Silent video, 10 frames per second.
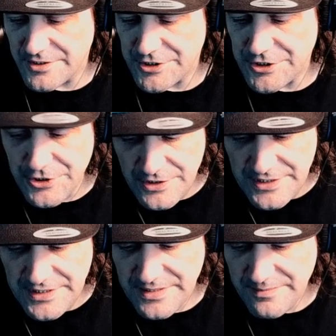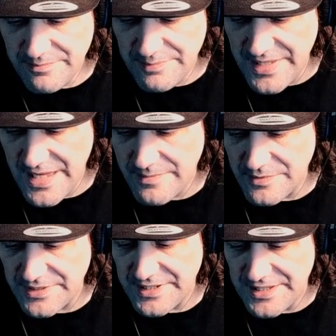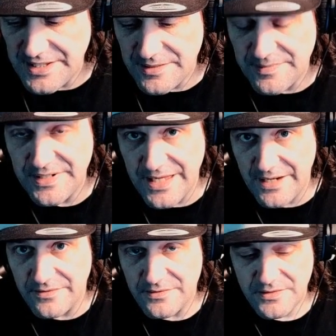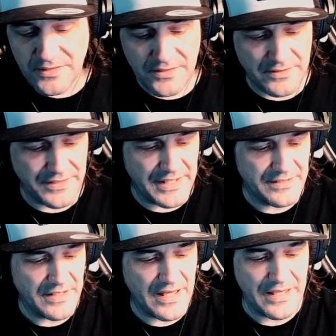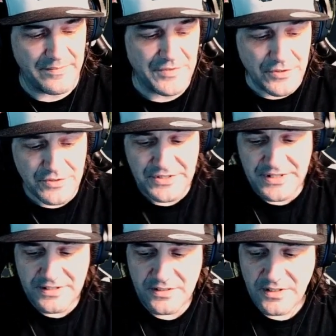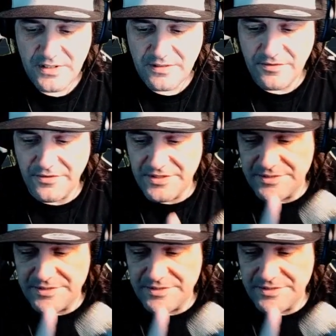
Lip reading: should be able to hear me now. Okay, I am using this